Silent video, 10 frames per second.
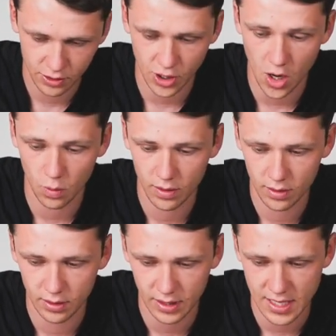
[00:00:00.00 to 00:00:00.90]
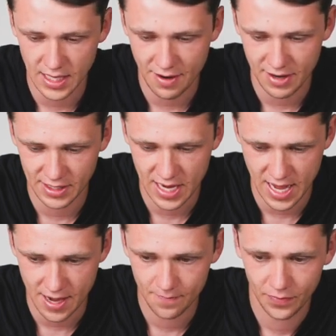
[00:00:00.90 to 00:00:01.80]
So these areas
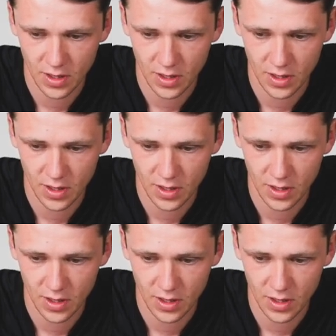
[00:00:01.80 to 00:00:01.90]
here